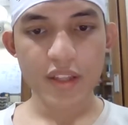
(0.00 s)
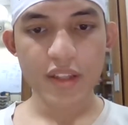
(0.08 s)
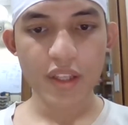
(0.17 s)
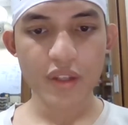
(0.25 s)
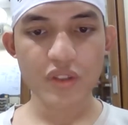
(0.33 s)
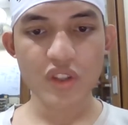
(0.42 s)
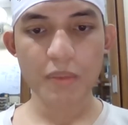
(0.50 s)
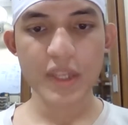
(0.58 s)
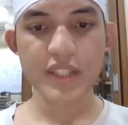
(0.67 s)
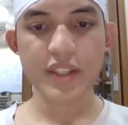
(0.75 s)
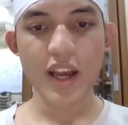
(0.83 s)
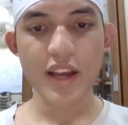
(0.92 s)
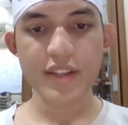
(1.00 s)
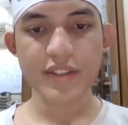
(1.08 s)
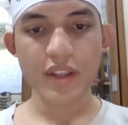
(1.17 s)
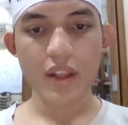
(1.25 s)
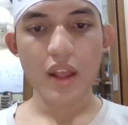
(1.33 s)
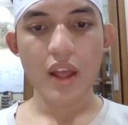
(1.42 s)
Thank you so much
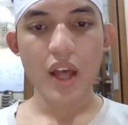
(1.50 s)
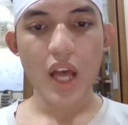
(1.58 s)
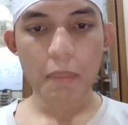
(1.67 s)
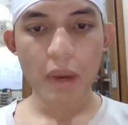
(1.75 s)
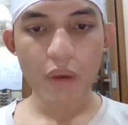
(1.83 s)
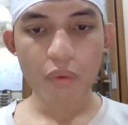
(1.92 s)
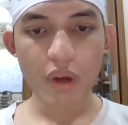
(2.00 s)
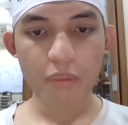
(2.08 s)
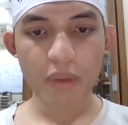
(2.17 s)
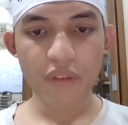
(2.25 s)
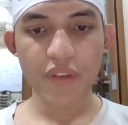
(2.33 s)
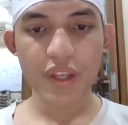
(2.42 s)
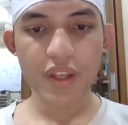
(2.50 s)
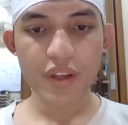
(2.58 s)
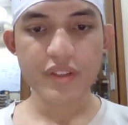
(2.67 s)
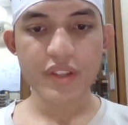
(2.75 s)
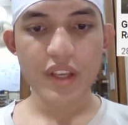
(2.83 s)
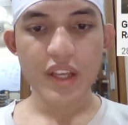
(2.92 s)
guys. About one of my
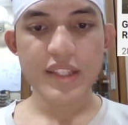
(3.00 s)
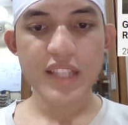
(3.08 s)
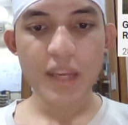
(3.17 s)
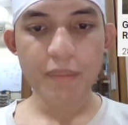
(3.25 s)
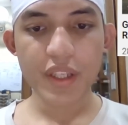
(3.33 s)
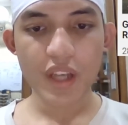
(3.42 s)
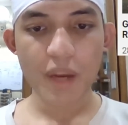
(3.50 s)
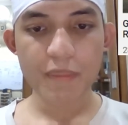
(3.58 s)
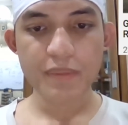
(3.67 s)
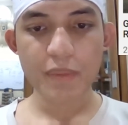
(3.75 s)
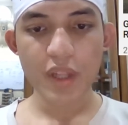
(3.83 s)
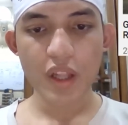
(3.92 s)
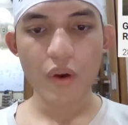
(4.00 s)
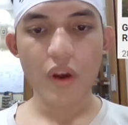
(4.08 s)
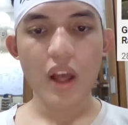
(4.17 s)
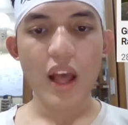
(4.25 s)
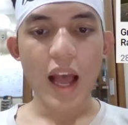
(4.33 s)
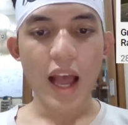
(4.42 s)
videos, tell me in the comments below,
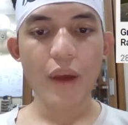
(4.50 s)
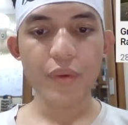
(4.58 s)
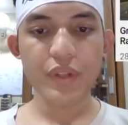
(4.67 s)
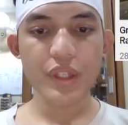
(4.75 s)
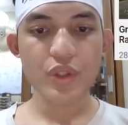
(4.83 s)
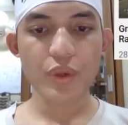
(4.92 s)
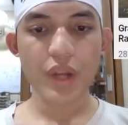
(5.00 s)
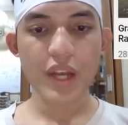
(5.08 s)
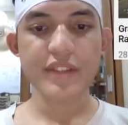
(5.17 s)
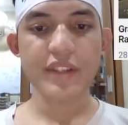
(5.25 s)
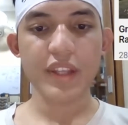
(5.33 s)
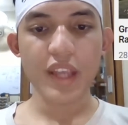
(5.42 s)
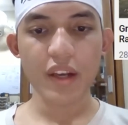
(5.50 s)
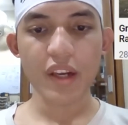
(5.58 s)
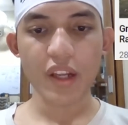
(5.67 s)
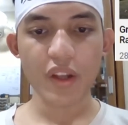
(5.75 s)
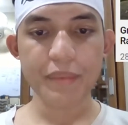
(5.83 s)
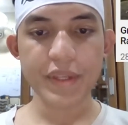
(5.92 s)
how did you guys get
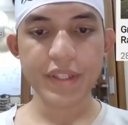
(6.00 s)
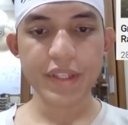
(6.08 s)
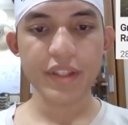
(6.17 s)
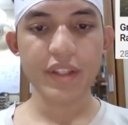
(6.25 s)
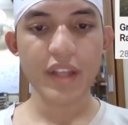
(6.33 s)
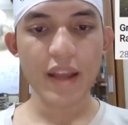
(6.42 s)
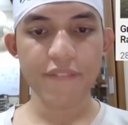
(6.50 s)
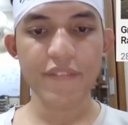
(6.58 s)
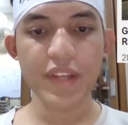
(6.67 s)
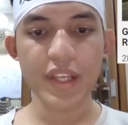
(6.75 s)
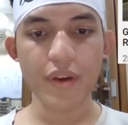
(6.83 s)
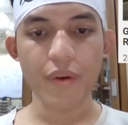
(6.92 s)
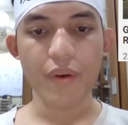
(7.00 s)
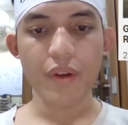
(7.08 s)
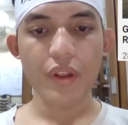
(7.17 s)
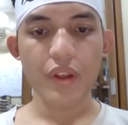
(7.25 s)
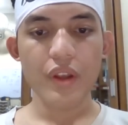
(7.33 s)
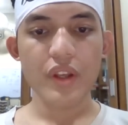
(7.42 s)
recommended that video?
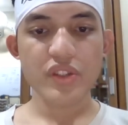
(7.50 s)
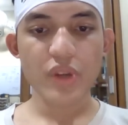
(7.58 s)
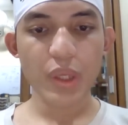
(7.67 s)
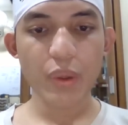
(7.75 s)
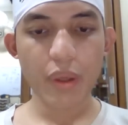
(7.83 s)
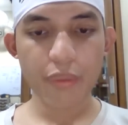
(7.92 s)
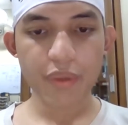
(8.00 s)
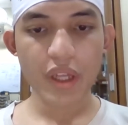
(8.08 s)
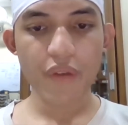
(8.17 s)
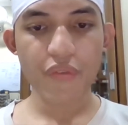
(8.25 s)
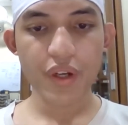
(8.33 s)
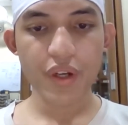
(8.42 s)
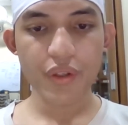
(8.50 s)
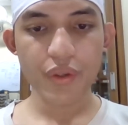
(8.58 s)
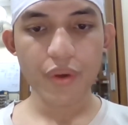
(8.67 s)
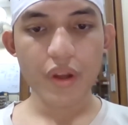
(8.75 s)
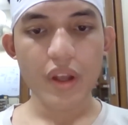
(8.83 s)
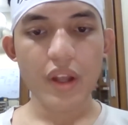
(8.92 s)
So anyway, without further
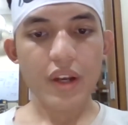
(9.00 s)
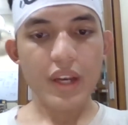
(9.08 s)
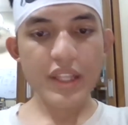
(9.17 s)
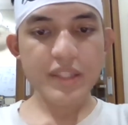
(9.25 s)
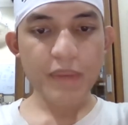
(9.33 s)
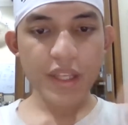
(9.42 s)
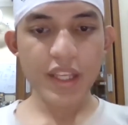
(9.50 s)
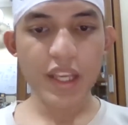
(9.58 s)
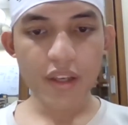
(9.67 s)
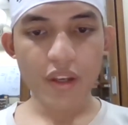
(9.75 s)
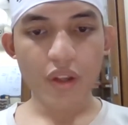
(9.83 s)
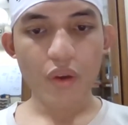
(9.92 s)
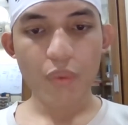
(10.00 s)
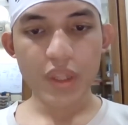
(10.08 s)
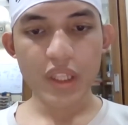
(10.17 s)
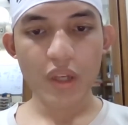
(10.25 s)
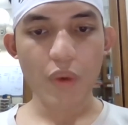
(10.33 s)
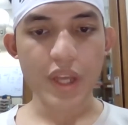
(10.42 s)
ado, let's begin with
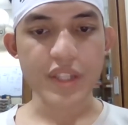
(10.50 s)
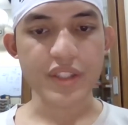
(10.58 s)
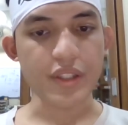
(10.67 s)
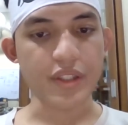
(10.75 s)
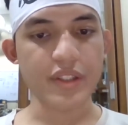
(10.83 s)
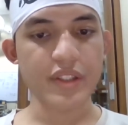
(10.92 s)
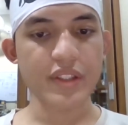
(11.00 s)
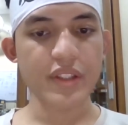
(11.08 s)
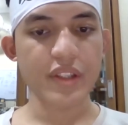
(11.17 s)
the questions.